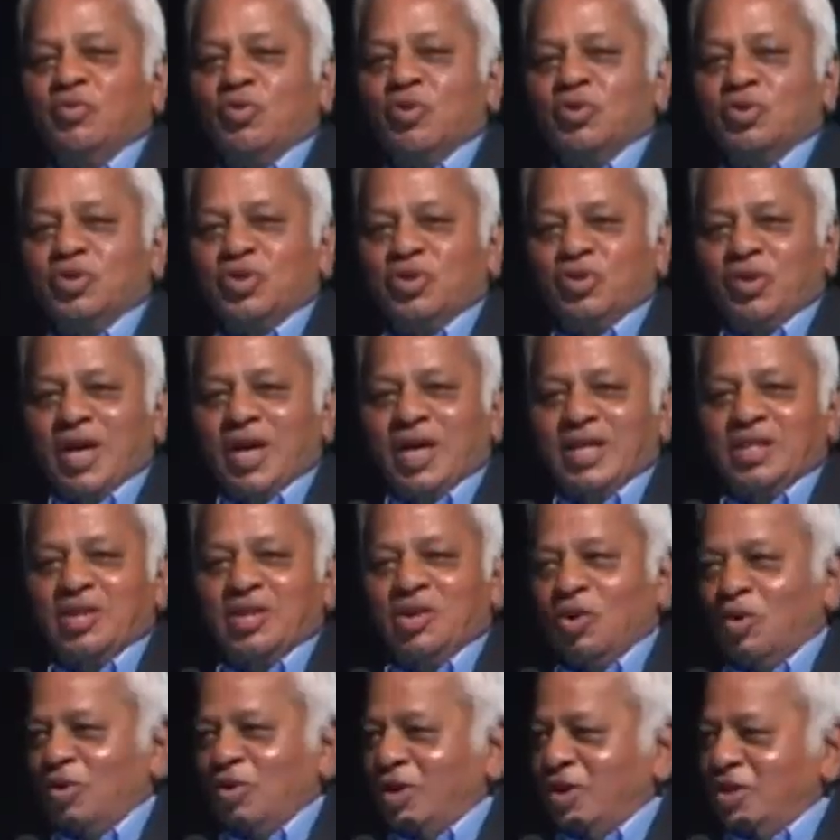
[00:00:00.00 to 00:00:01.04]
course, to gather
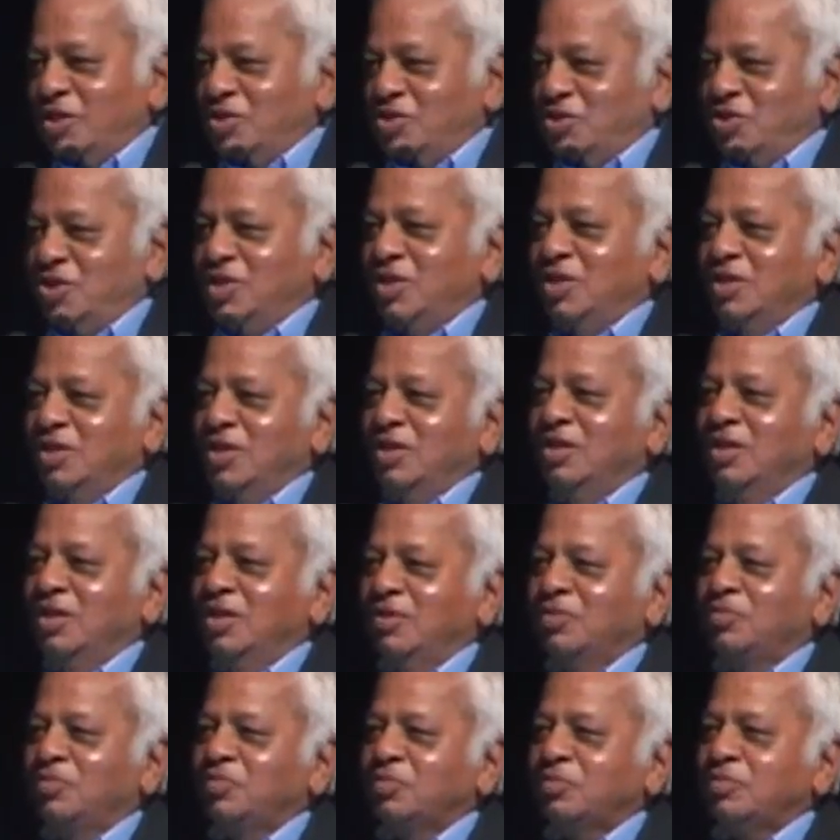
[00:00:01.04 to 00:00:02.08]
knowledge.
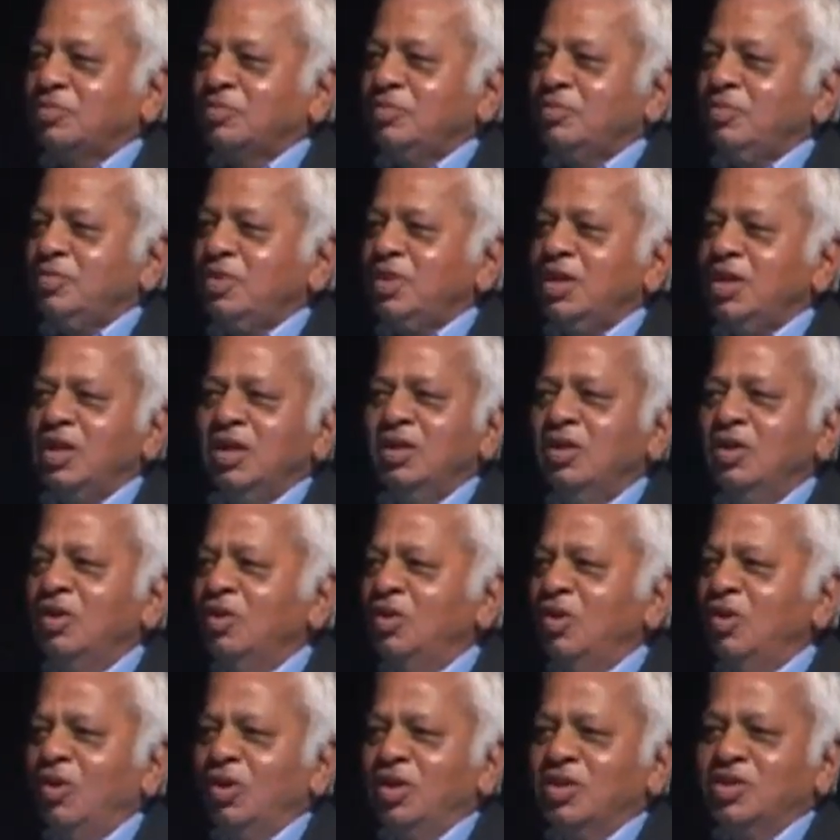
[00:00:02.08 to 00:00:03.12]

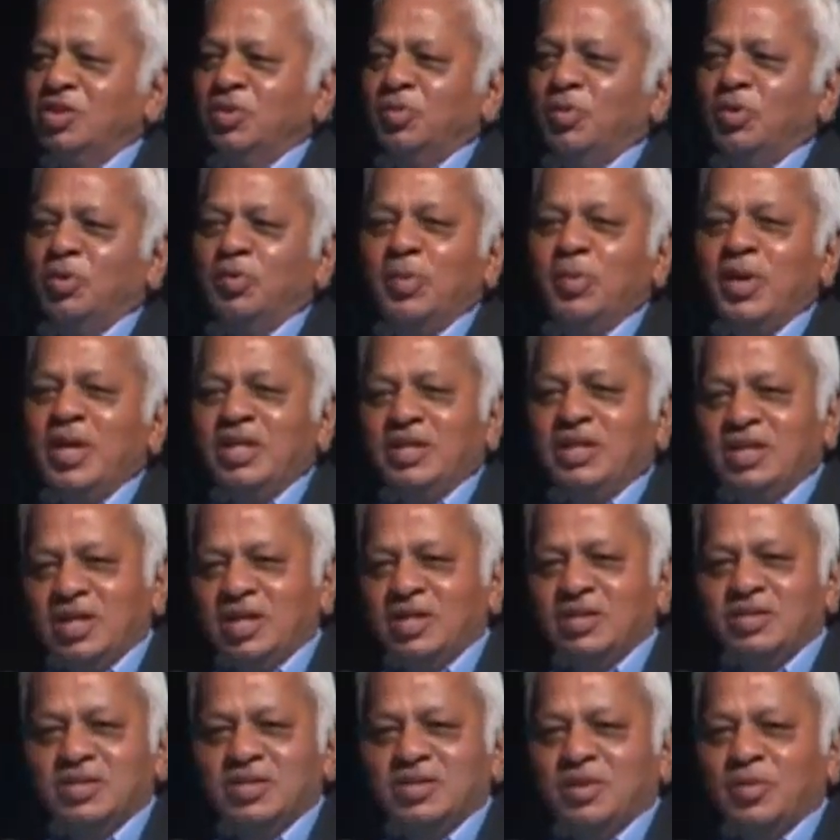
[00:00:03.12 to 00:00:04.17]
Knowledge about many
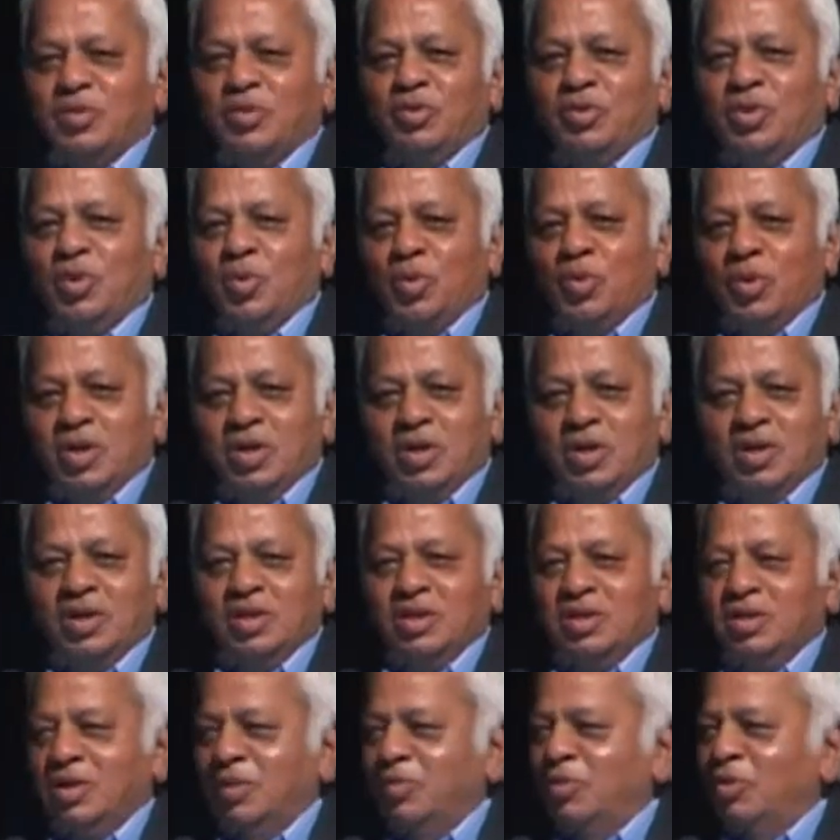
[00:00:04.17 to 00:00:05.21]
things, about the
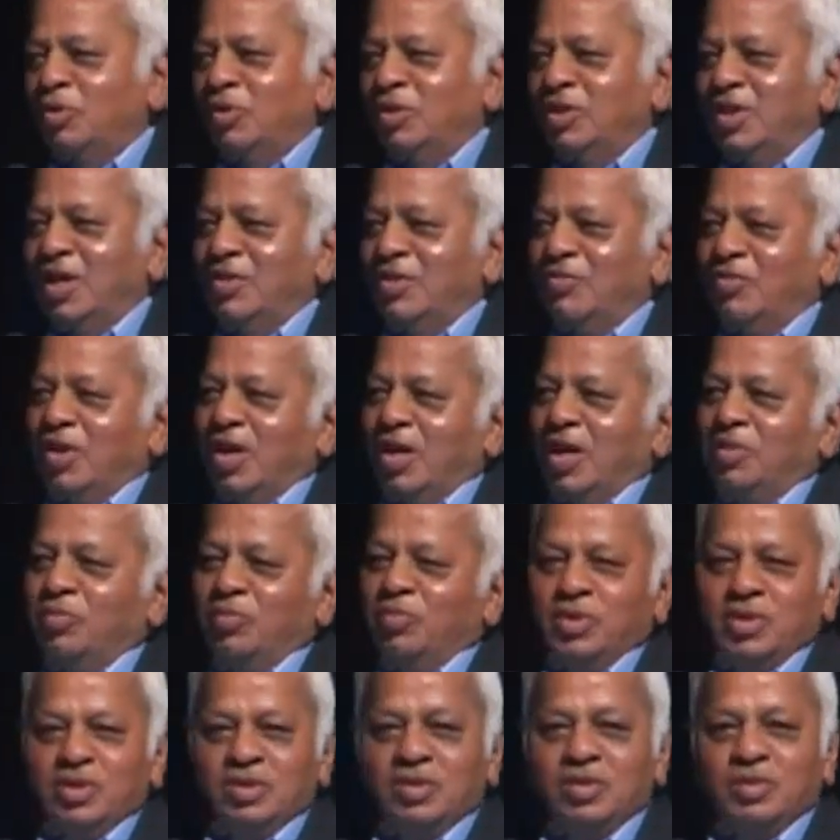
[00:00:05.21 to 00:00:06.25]
world, about the
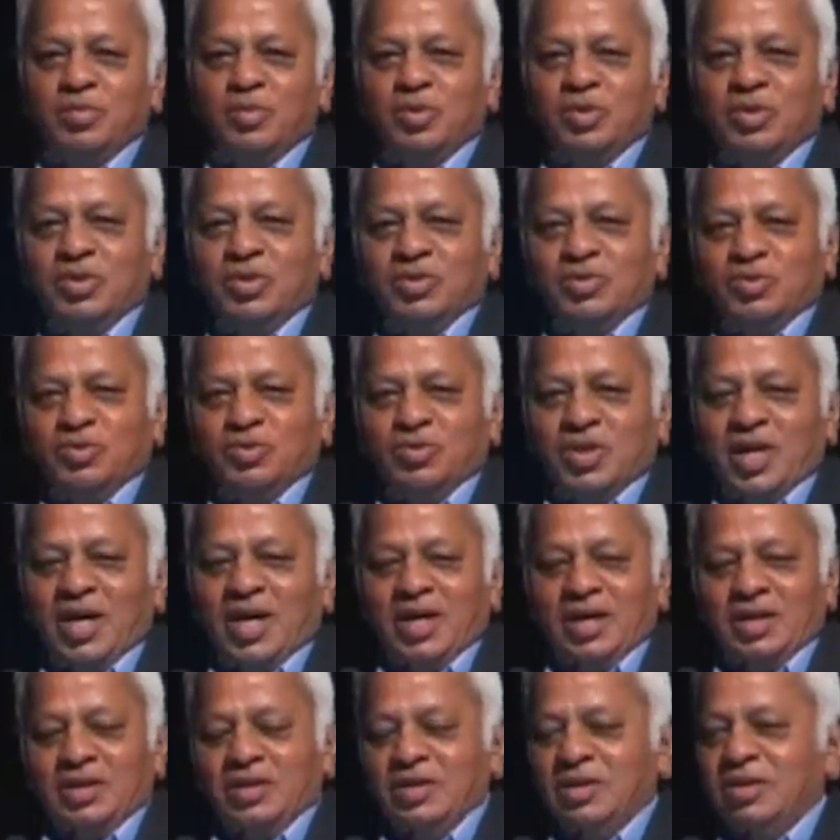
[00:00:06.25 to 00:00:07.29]
environment, about the
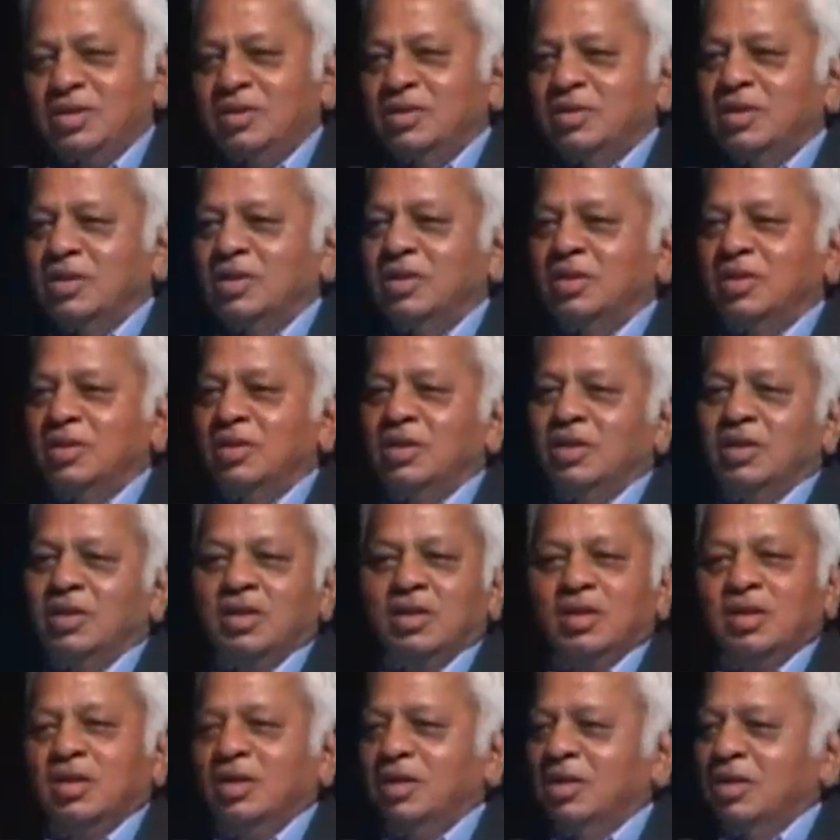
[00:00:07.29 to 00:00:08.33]
society,
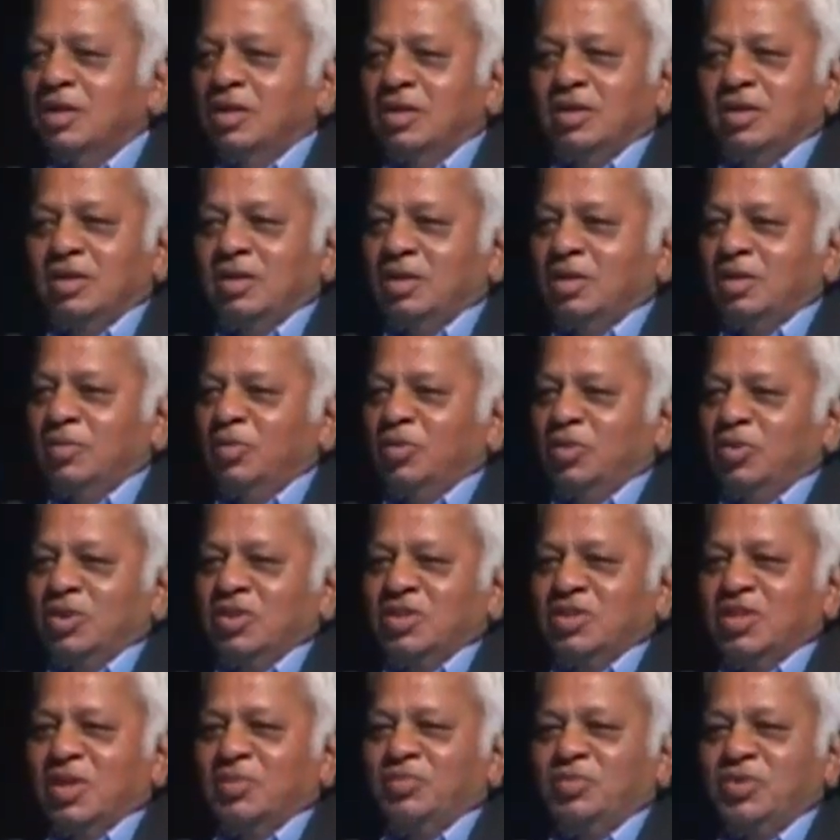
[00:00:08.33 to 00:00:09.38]
about the
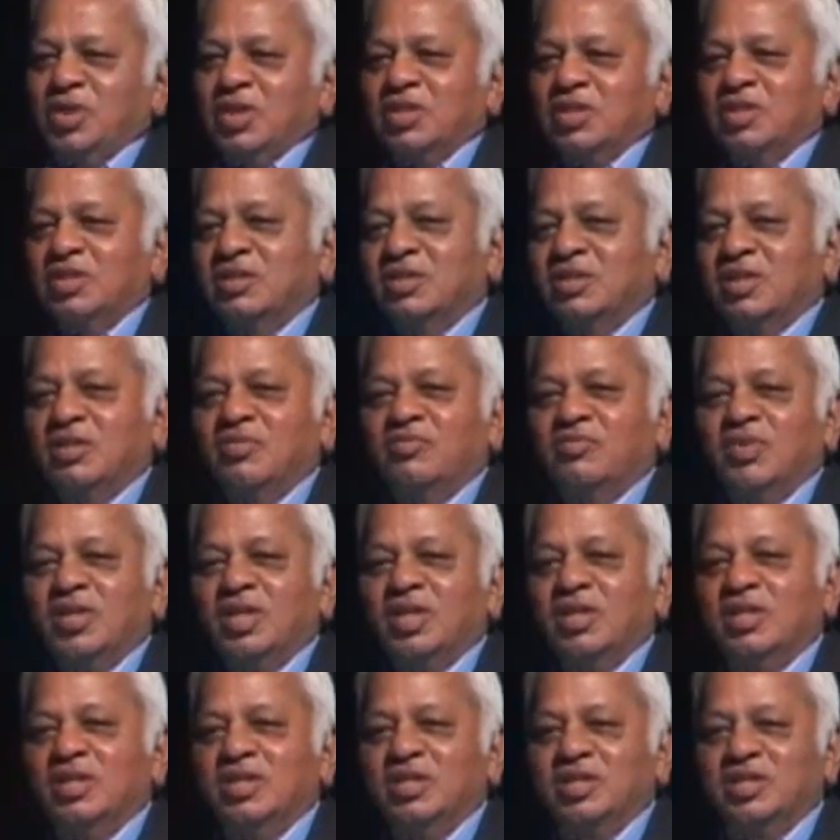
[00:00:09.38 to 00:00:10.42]
subjects, that
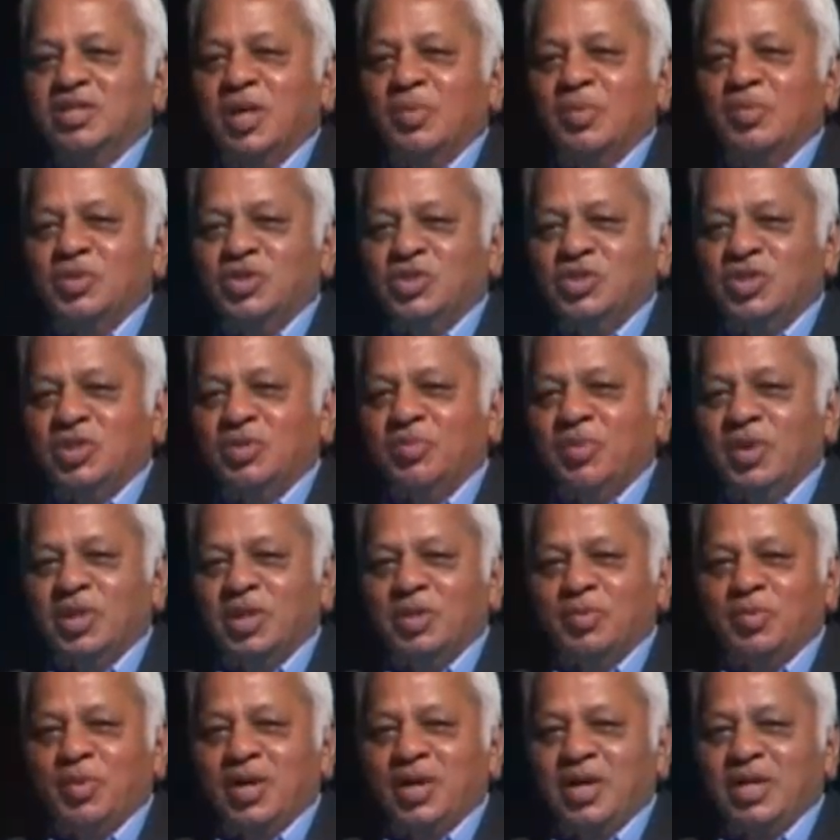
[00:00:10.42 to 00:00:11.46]
whether it is chemistry,
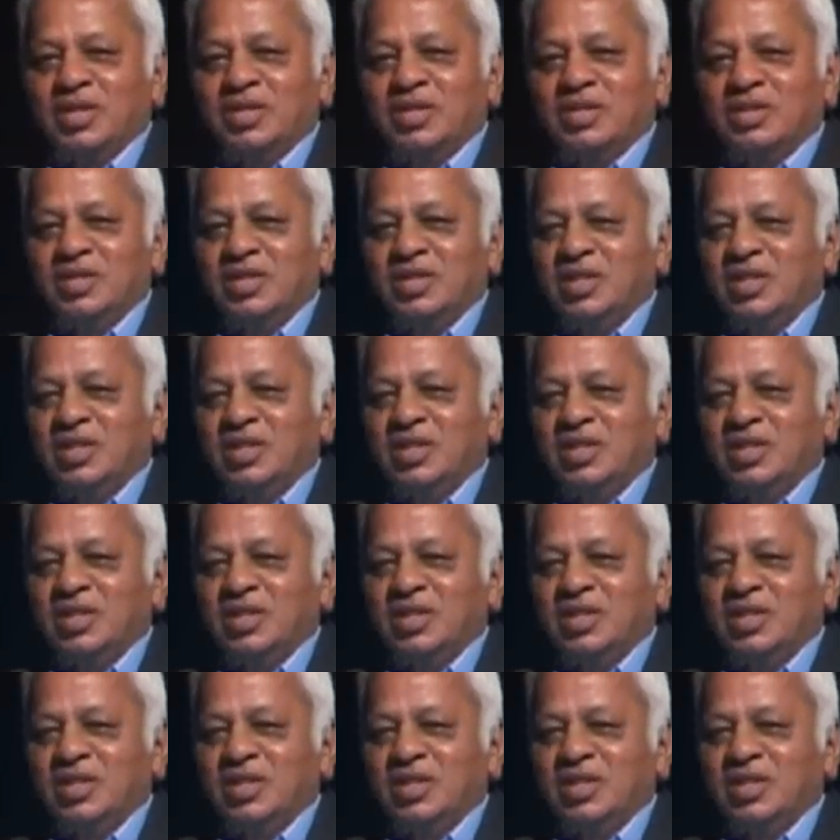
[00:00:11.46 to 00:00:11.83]
mathematics,